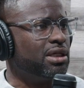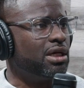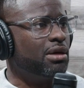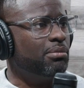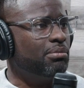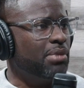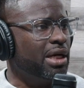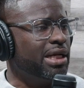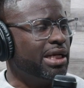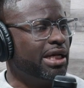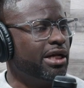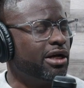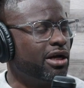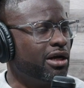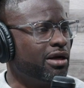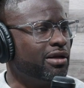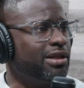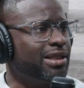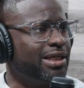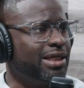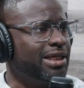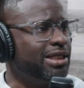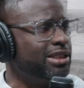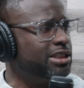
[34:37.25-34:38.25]
Yeah. But here
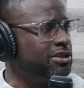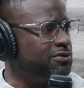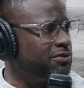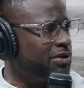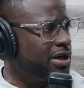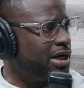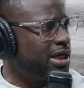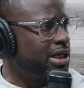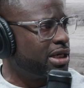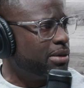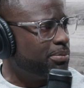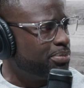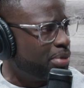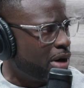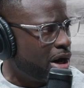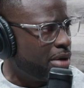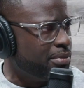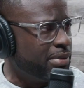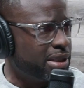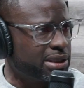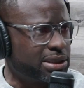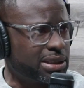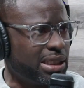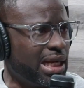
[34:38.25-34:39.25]
it's very
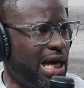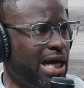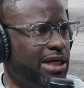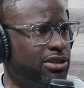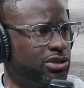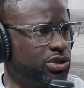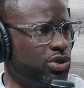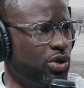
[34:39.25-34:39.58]
compartmentalized.